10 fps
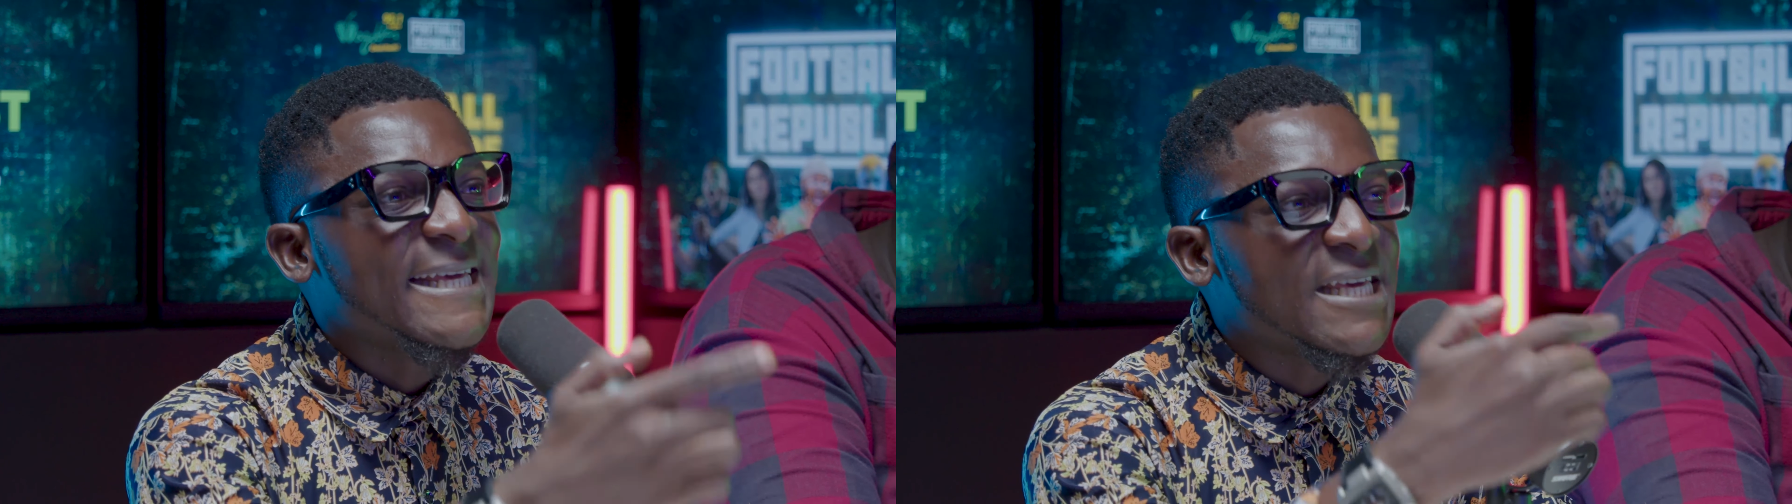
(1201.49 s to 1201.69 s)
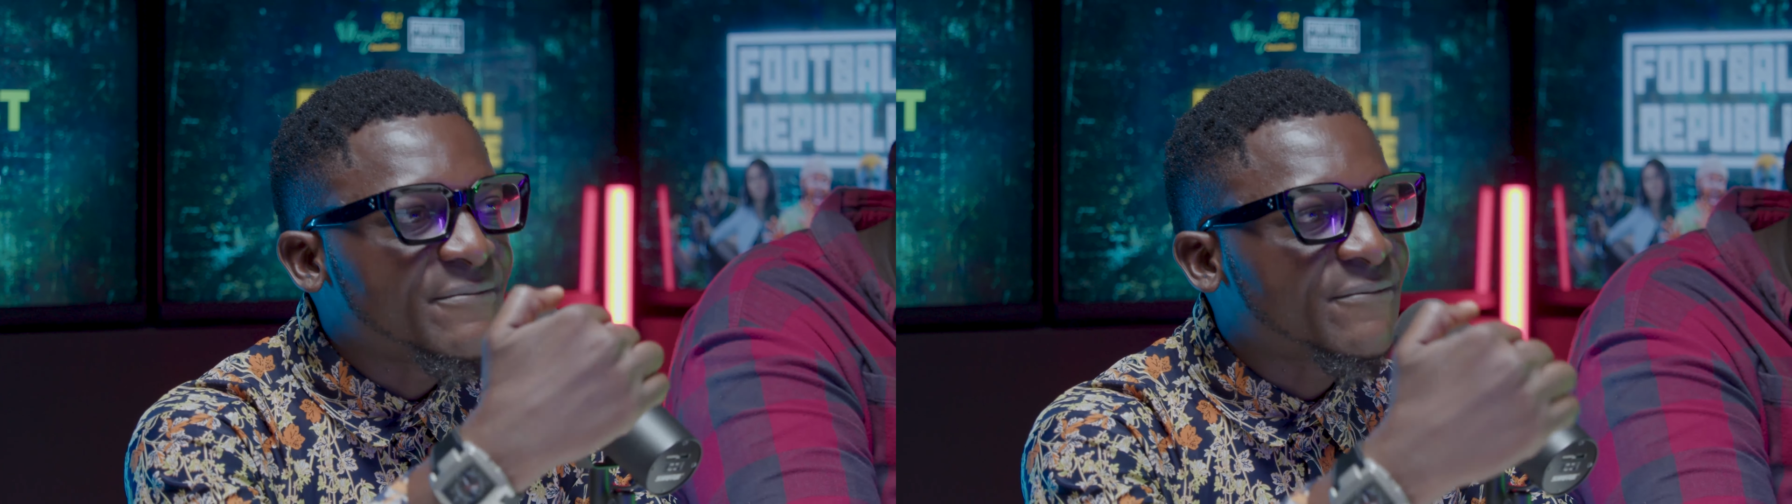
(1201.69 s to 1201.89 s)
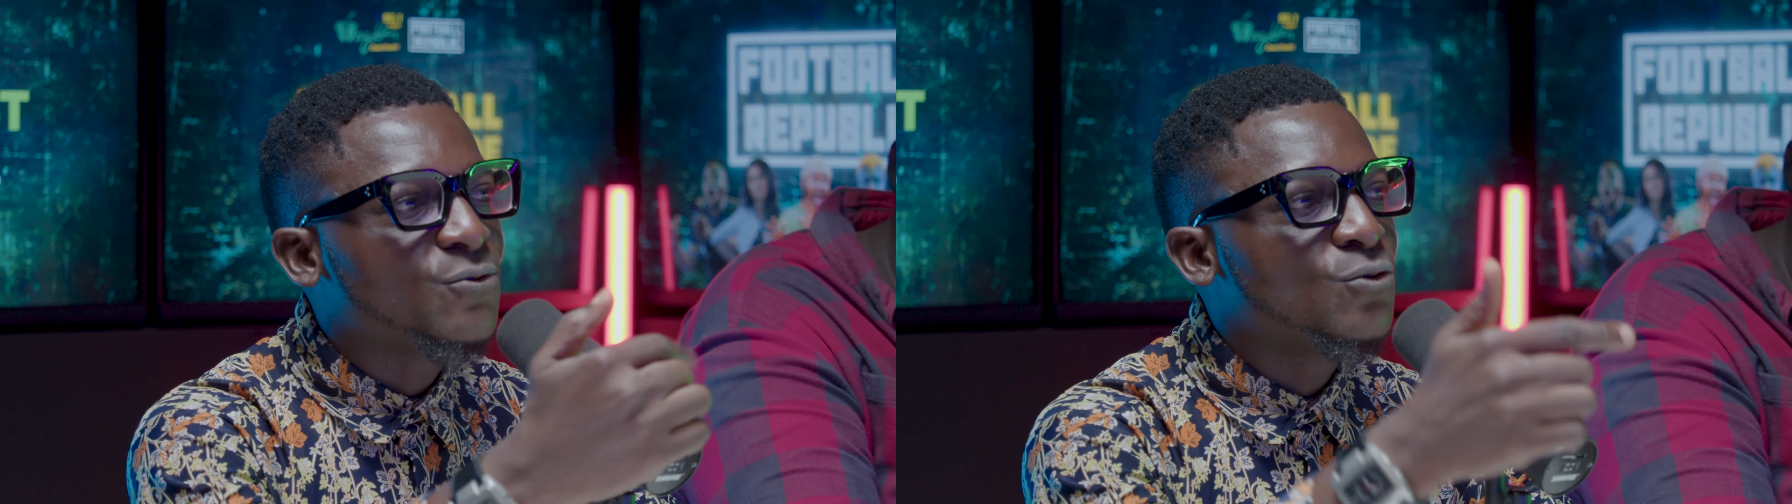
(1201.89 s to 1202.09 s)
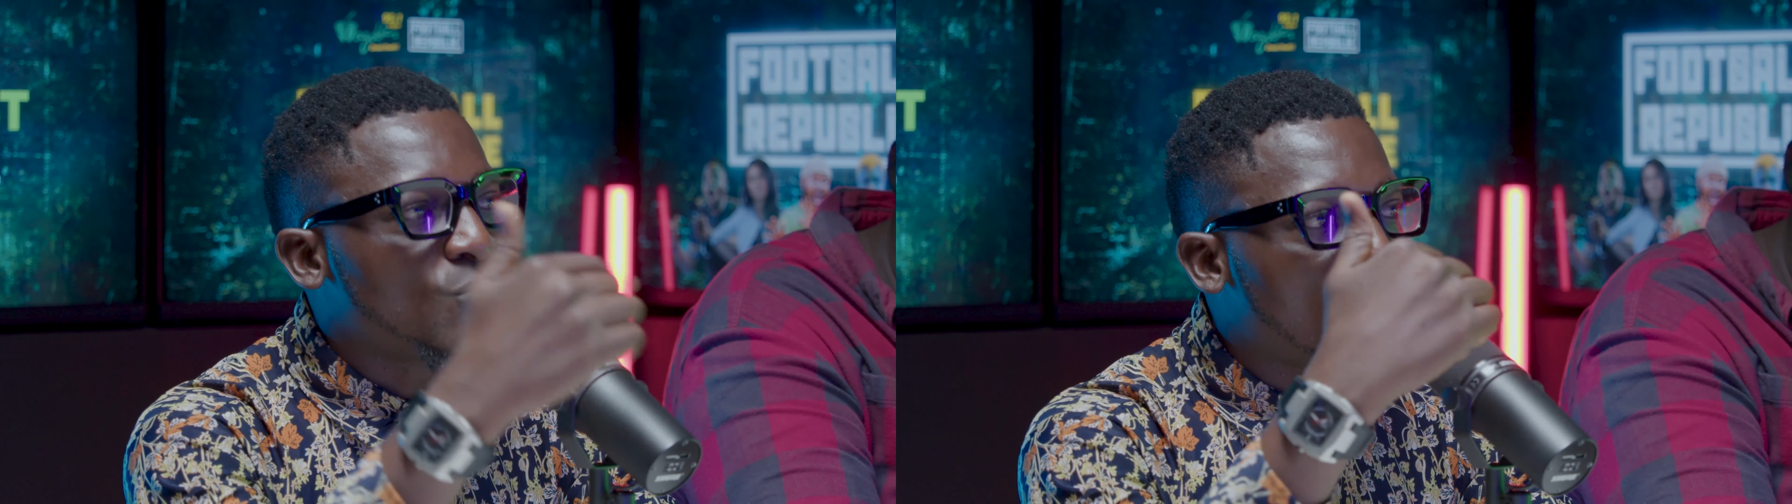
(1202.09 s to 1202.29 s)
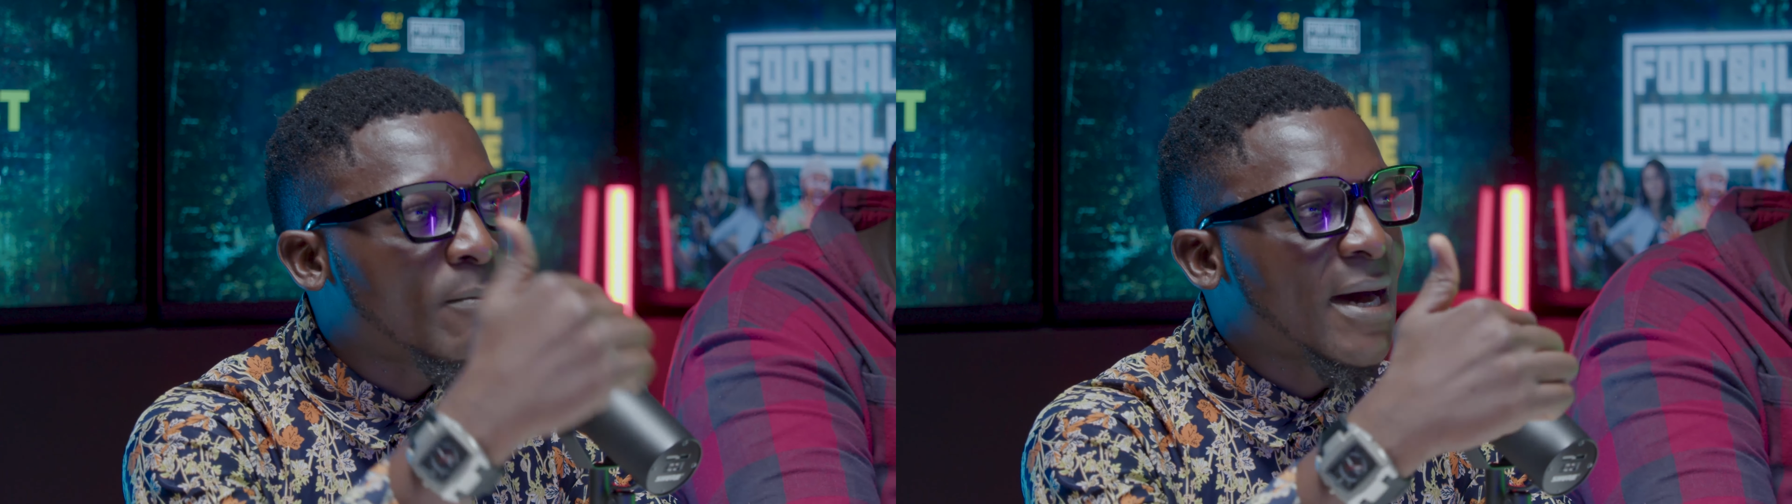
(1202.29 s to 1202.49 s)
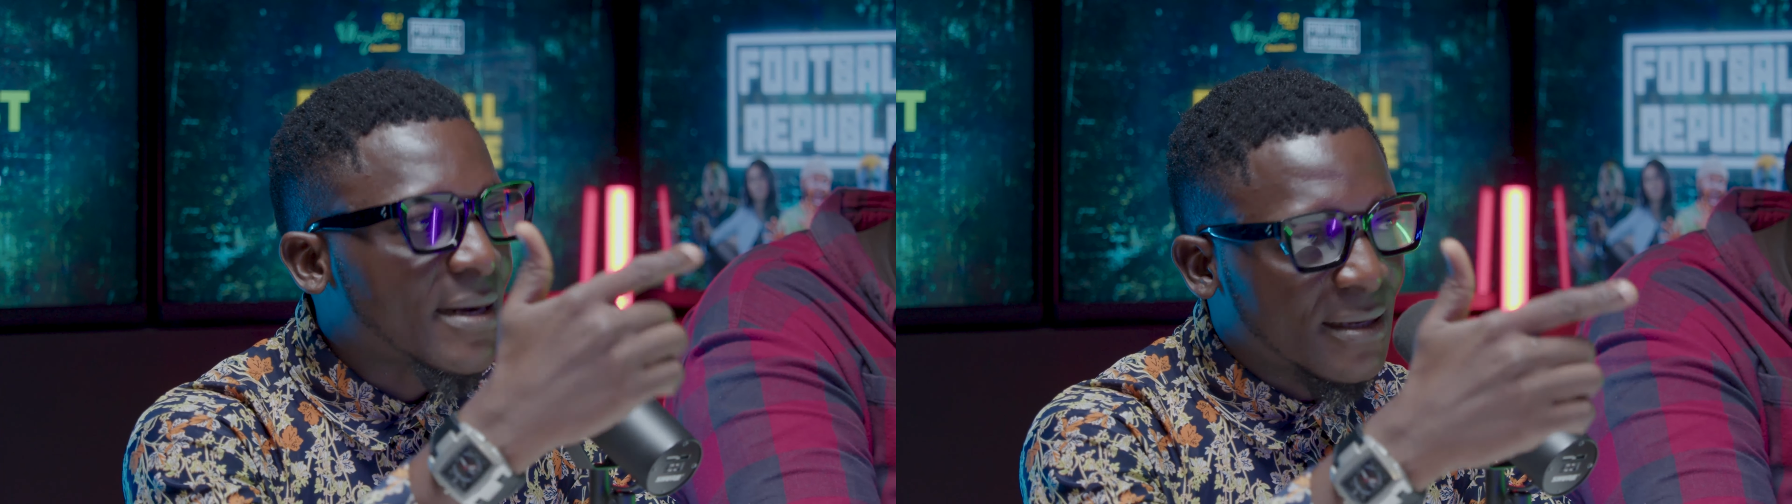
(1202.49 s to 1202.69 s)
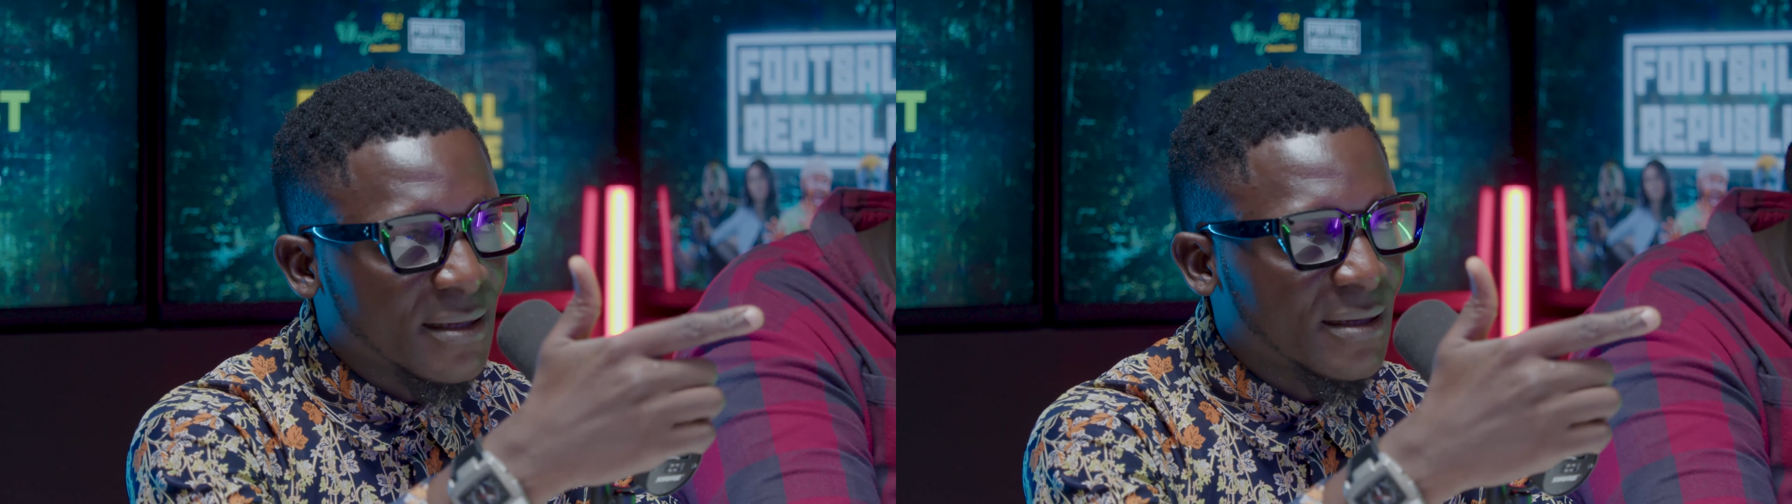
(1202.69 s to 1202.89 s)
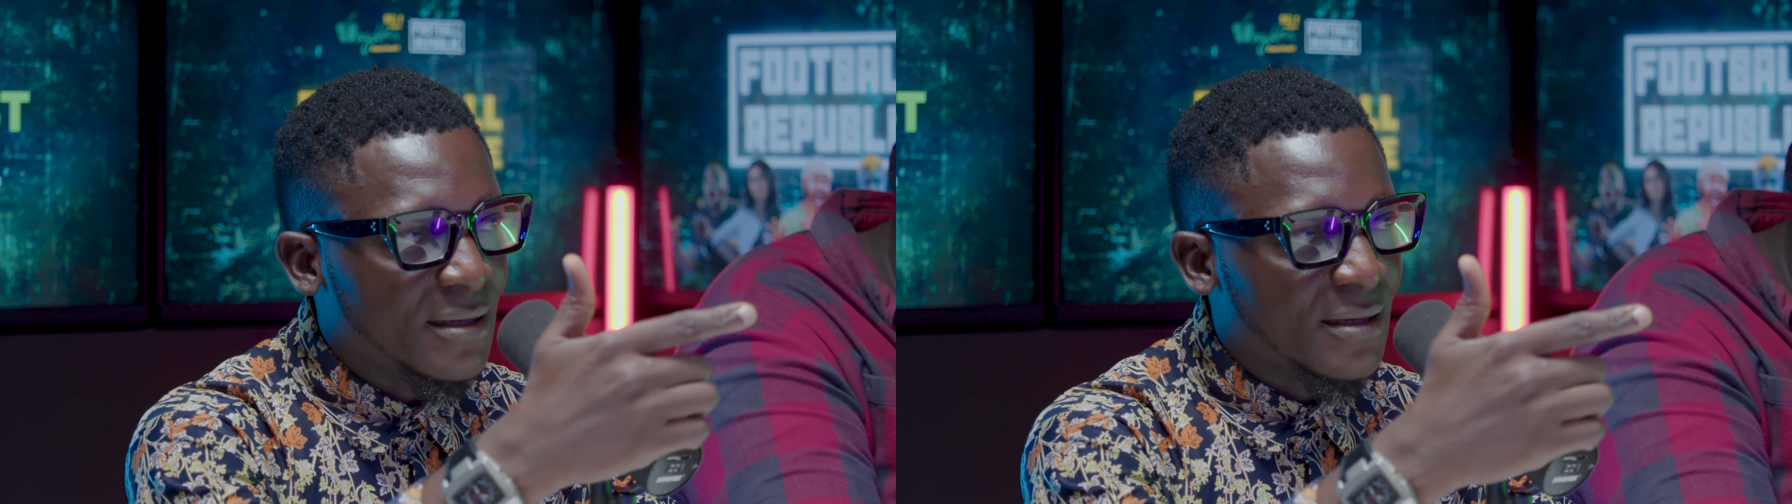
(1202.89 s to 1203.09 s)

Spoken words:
if you no marry